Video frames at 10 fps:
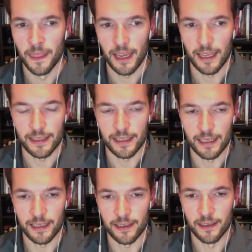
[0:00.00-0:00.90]
And
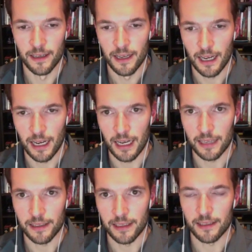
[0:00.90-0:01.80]
then
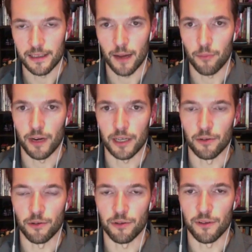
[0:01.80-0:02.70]
at the top right corner,